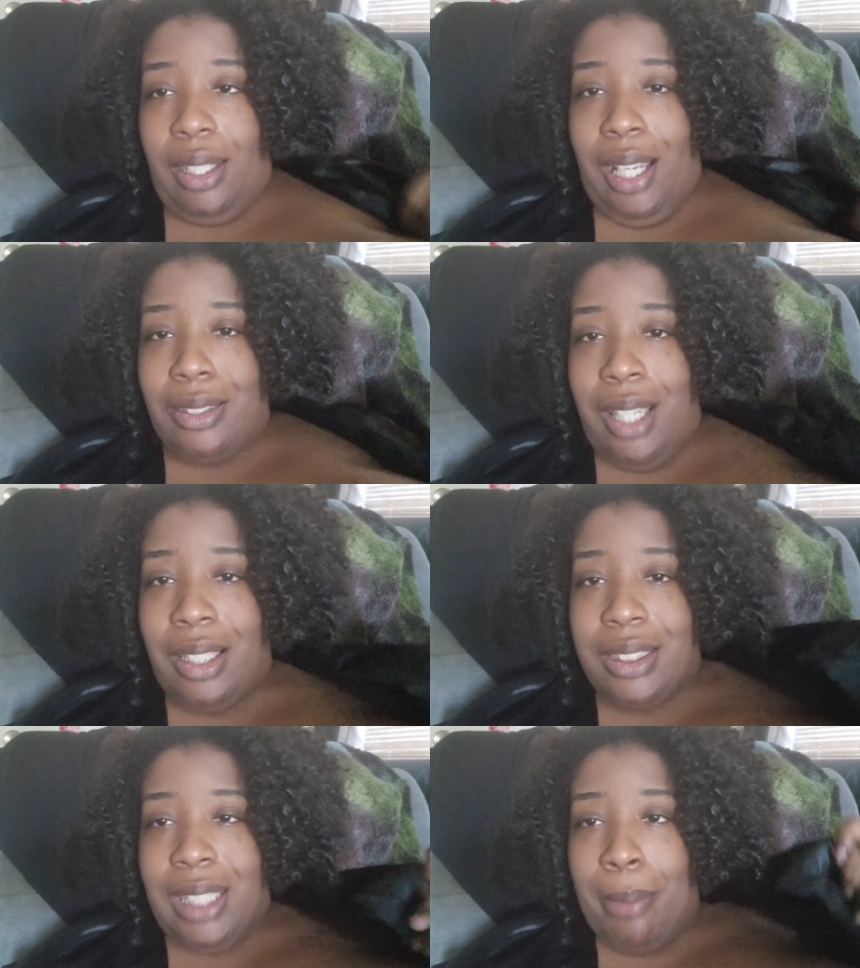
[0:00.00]
Y'all trying to
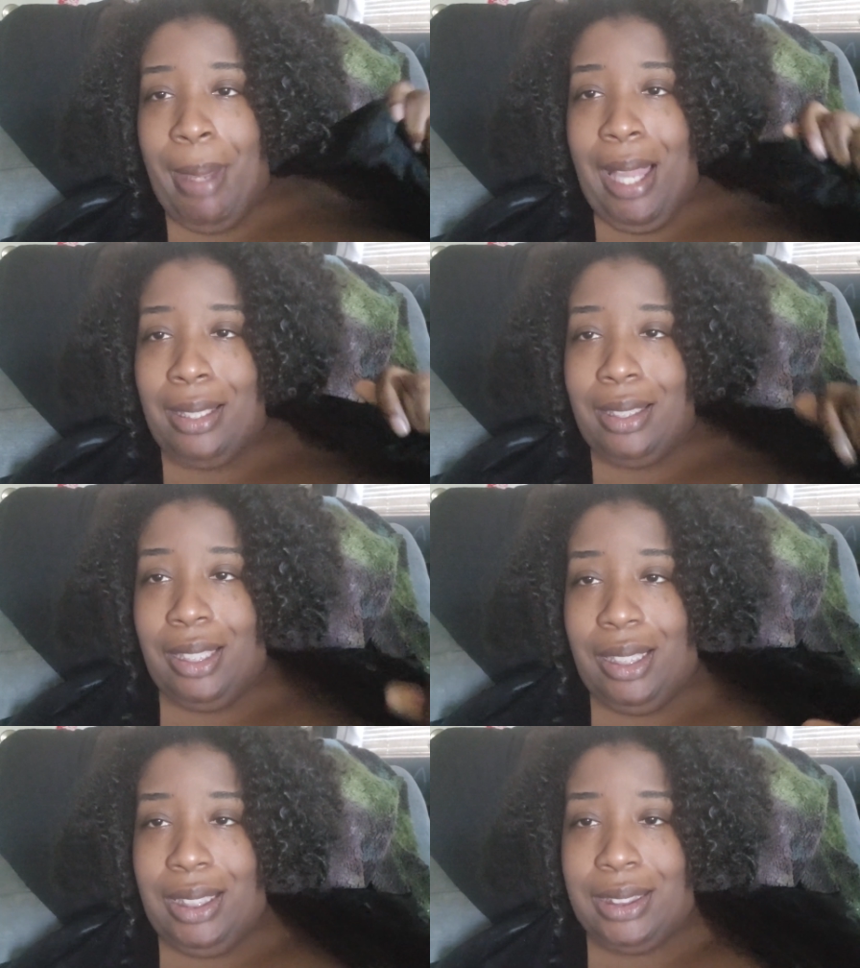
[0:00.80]
see my
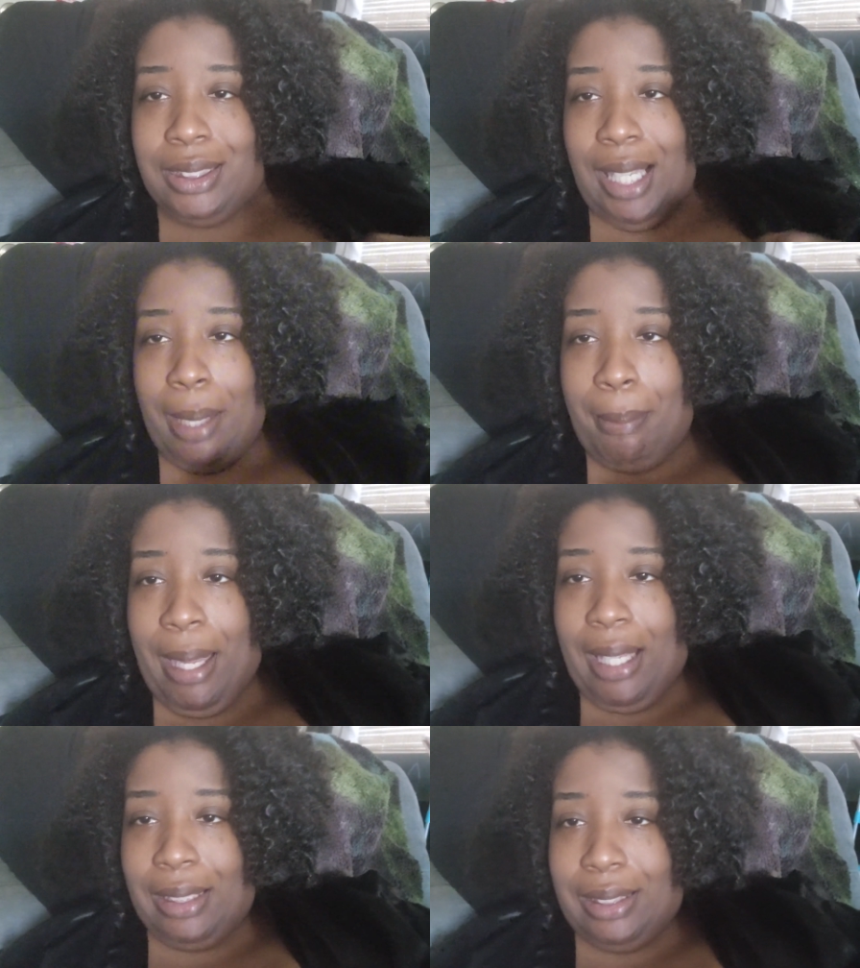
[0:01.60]
goodies, not
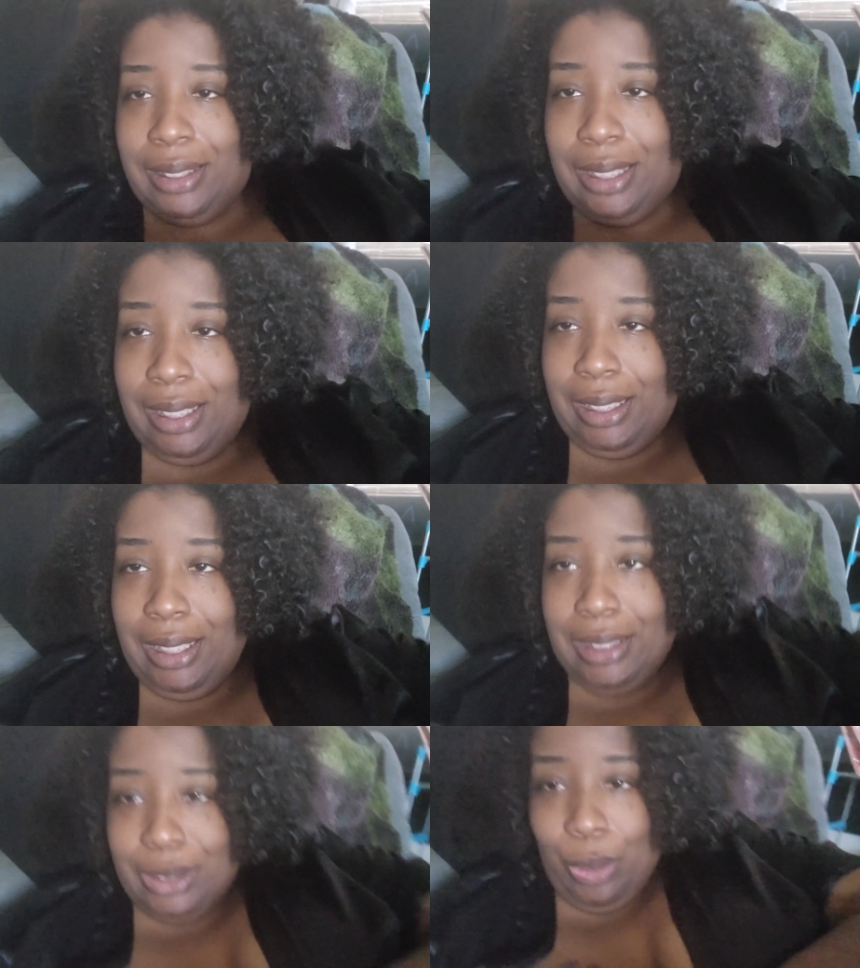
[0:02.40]
my
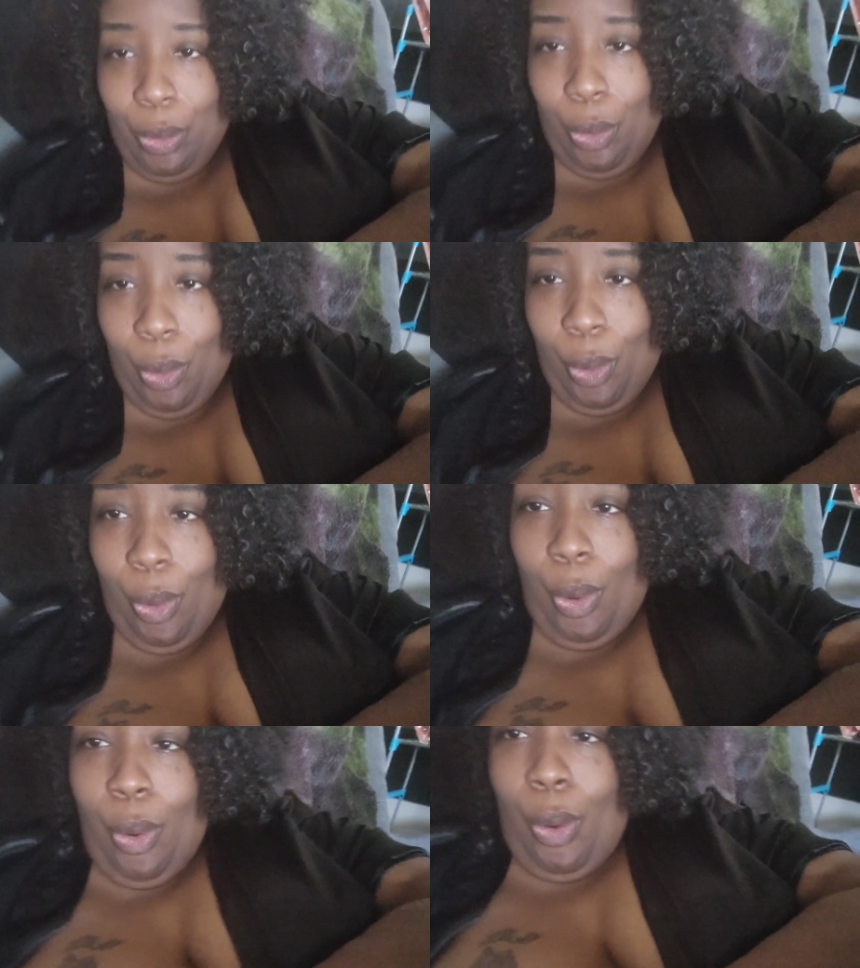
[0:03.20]
goodies.
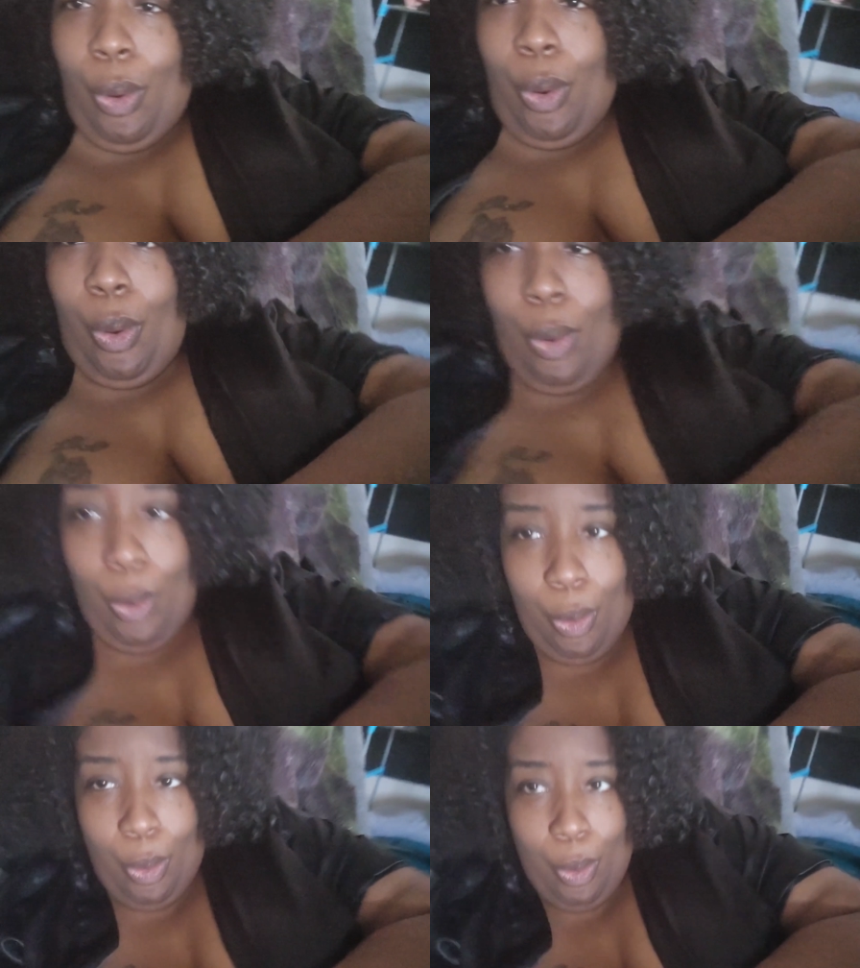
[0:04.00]

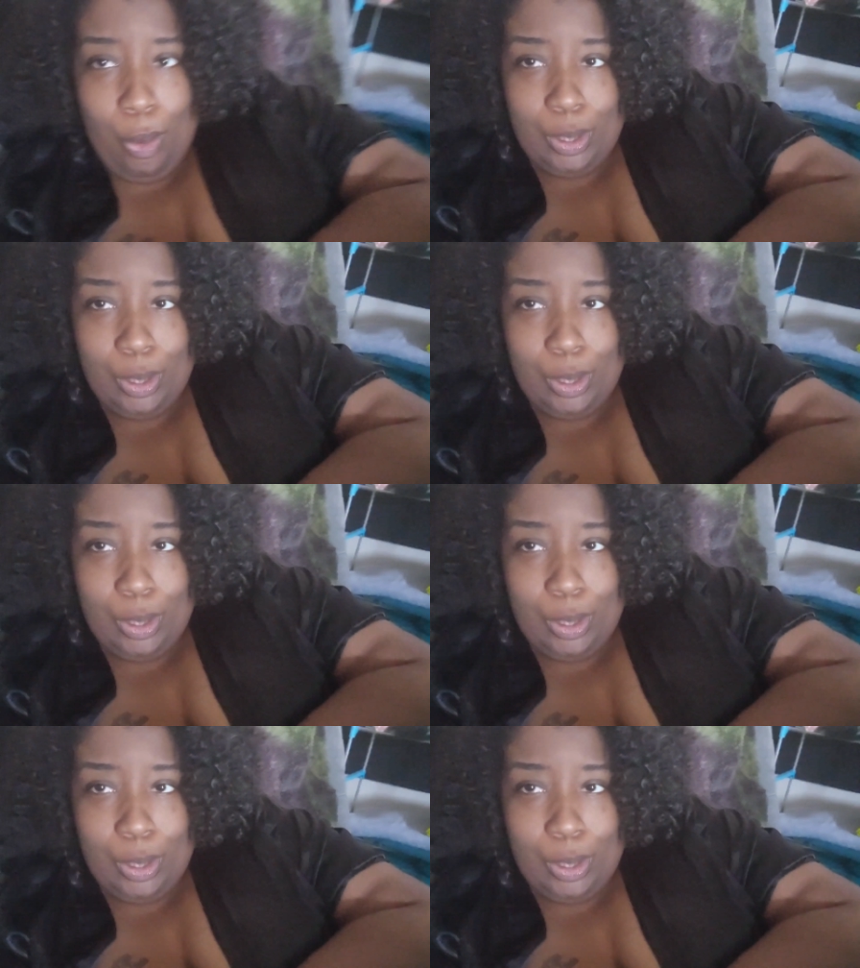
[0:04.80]
Oh,